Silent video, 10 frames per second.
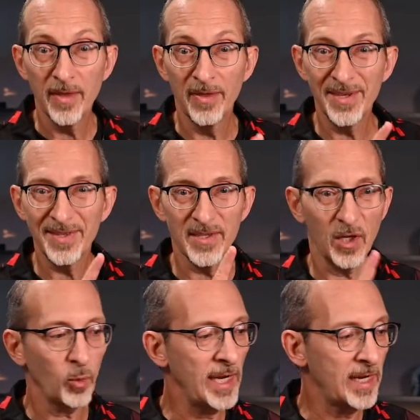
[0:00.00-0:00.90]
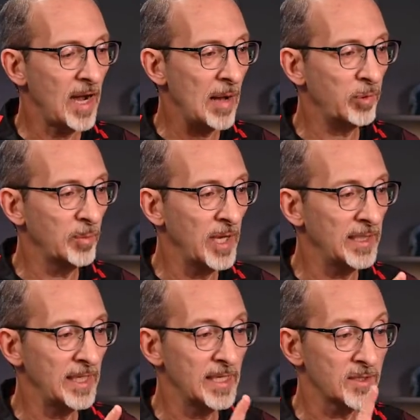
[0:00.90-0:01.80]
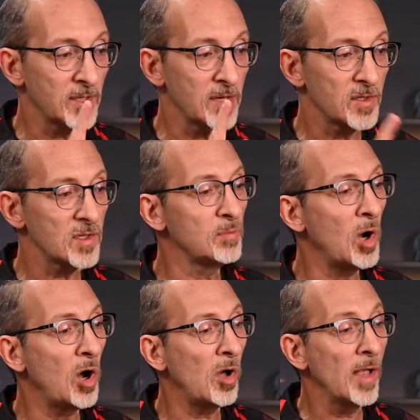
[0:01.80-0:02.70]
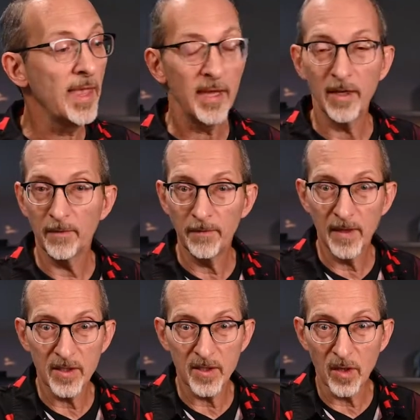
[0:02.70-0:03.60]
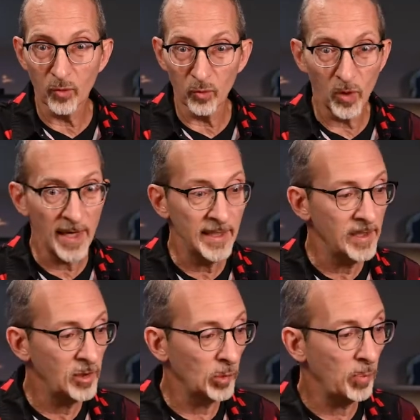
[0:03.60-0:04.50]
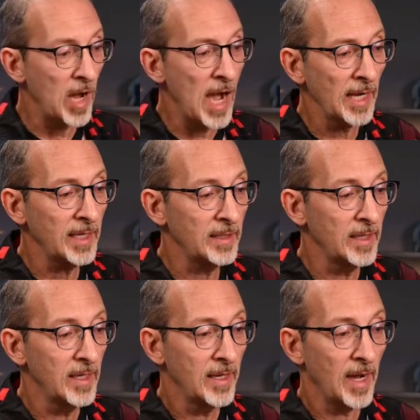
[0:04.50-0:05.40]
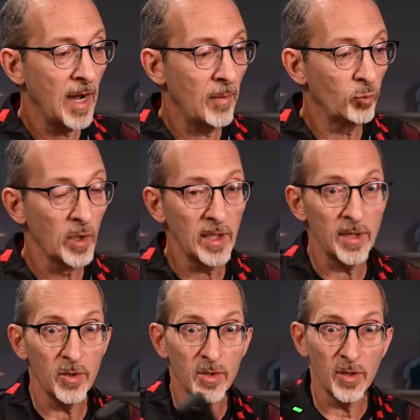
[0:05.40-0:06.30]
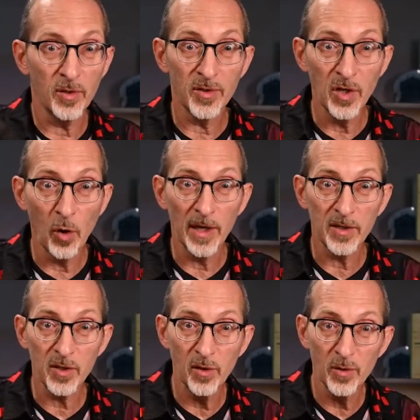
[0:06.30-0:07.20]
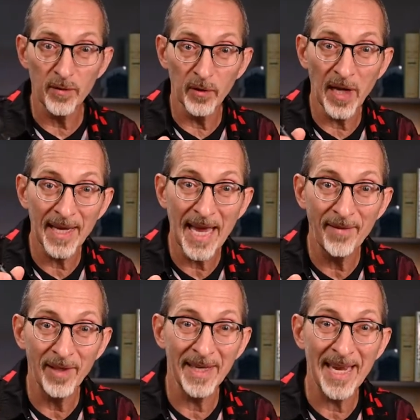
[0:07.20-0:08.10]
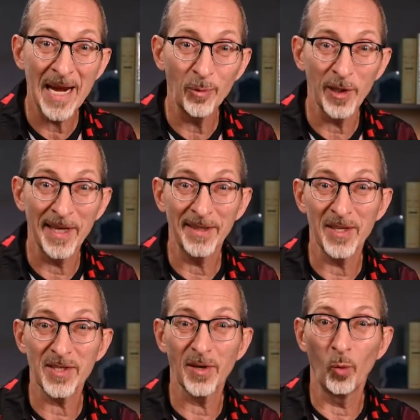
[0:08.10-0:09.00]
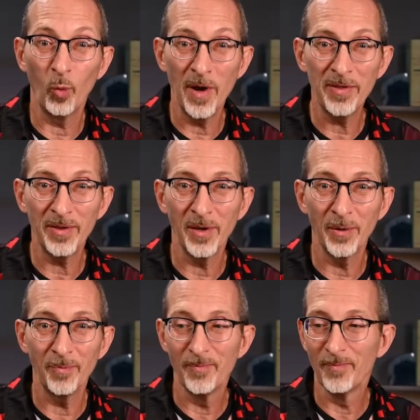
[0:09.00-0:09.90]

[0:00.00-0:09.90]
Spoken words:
this is a great complement. It's small, it fits right in your pocket. Really, there's no excuse for not having a camera like this with you.